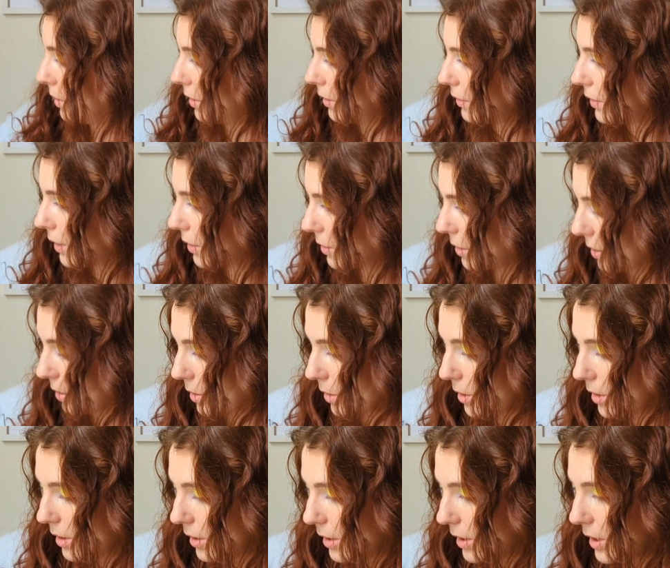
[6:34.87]
of, I'll just show
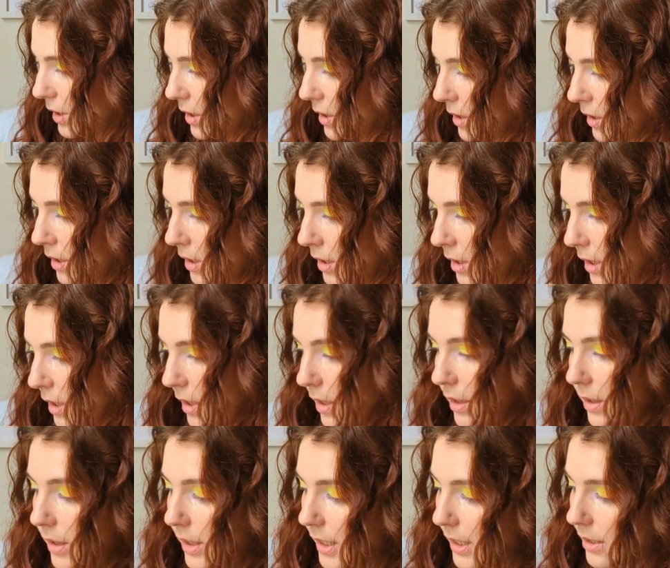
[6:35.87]
you,
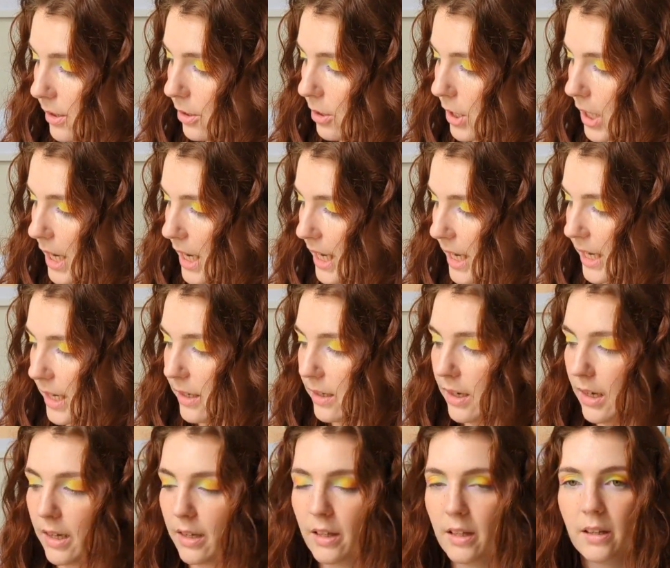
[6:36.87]
this shade.
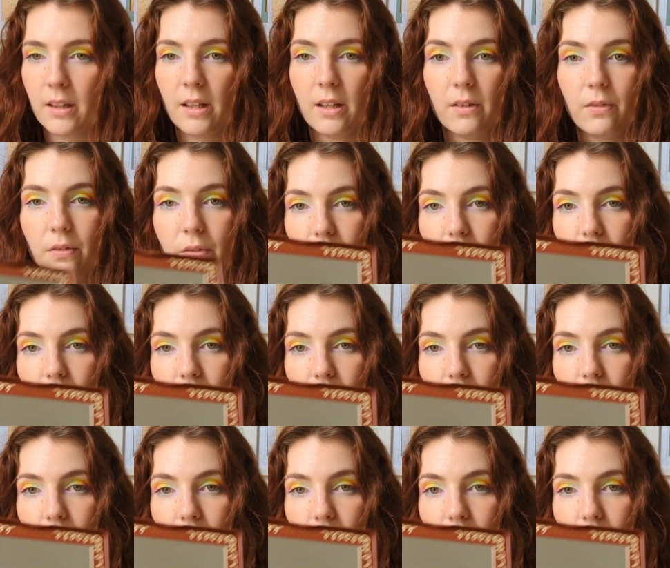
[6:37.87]
I think they're